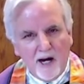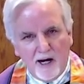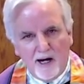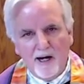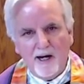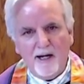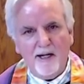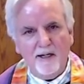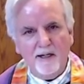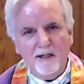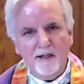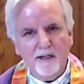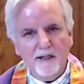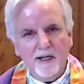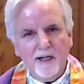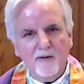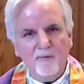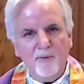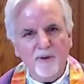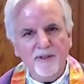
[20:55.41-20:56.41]

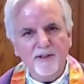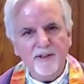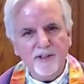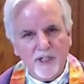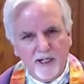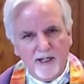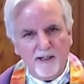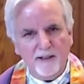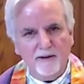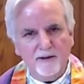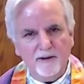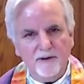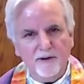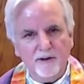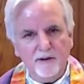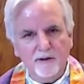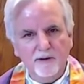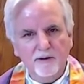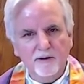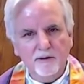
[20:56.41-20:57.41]
I have been
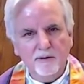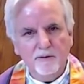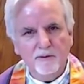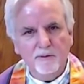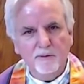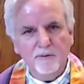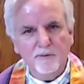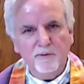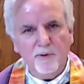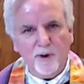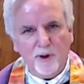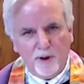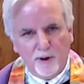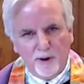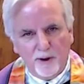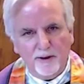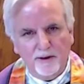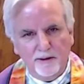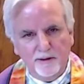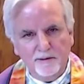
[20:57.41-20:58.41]
changed
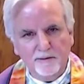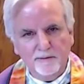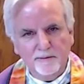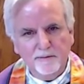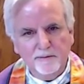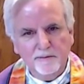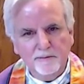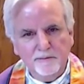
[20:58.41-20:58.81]
for good.